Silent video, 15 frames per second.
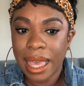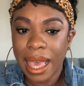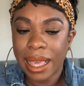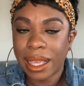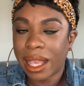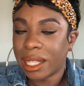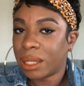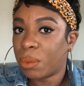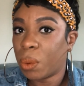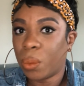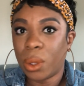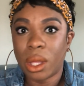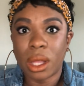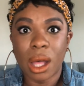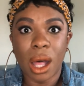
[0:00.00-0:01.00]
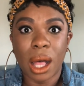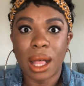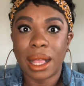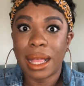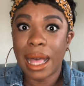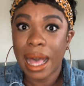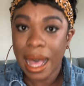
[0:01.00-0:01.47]
I guess what we'll
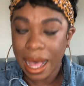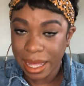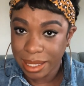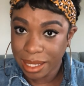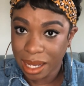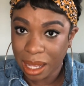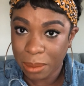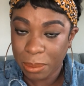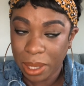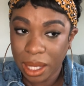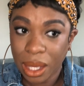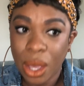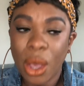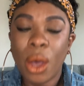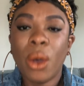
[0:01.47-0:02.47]
call a hot topic,